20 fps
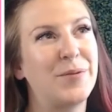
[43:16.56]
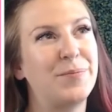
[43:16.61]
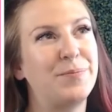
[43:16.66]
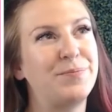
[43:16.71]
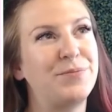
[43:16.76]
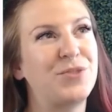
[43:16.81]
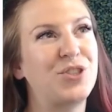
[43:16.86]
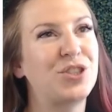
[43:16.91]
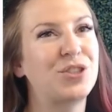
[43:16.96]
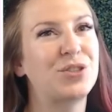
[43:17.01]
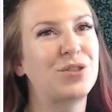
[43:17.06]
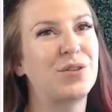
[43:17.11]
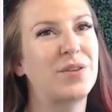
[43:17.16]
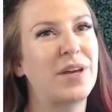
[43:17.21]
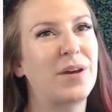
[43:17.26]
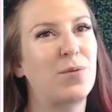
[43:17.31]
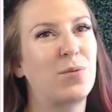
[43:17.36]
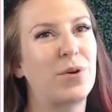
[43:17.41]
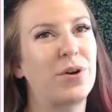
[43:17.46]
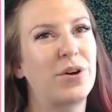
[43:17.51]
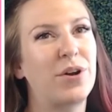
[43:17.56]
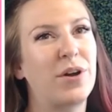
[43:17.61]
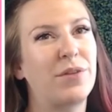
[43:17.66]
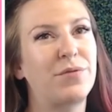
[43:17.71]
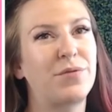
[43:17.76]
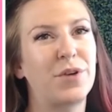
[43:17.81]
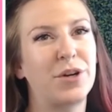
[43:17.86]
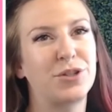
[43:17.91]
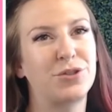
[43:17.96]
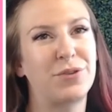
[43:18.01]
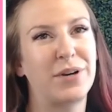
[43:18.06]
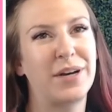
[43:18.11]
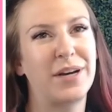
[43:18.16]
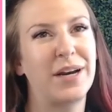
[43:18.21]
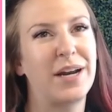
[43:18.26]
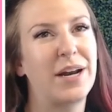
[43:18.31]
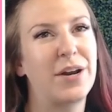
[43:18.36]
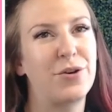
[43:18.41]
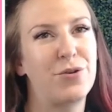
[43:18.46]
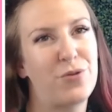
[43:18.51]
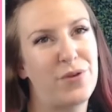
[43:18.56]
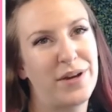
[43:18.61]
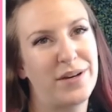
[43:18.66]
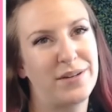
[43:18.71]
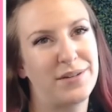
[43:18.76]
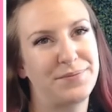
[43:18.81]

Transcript: Just so that we're not frustrated and annoyed.